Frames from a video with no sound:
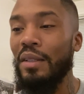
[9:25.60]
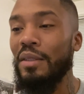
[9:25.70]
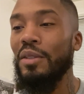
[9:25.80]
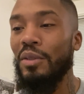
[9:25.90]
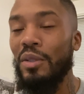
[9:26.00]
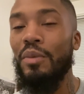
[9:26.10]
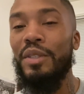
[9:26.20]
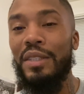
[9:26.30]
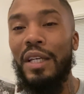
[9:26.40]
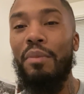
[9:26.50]
You'll be
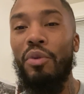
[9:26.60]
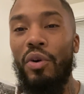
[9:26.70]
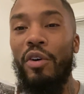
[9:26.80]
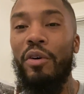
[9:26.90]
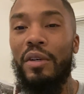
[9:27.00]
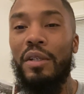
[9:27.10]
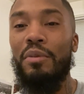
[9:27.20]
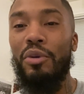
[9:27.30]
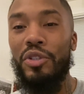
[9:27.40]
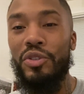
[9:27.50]
seeing more
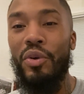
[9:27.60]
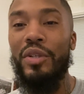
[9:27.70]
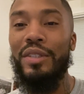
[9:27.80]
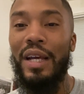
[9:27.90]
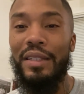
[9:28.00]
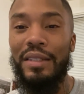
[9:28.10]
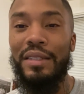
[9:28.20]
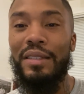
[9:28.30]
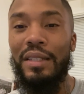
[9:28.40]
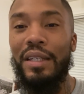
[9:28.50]
stories like
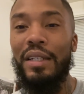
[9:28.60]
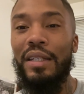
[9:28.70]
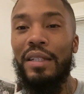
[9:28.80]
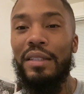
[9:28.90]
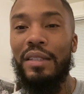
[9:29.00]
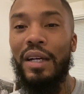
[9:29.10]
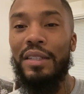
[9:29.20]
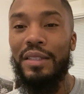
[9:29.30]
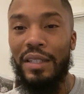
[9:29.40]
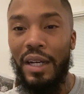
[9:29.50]
this
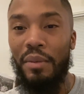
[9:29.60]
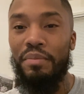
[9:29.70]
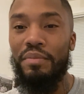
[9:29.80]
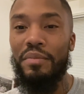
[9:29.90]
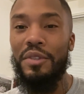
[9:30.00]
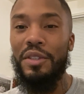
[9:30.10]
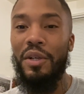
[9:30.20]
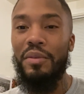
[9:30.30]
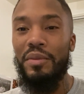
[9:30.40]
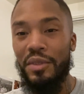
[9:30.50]
to come.
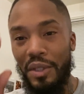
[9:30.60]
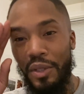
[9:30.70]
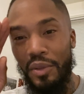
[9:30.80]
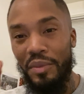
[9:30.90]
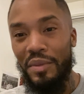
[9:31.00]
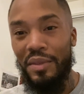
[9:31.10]
So salute.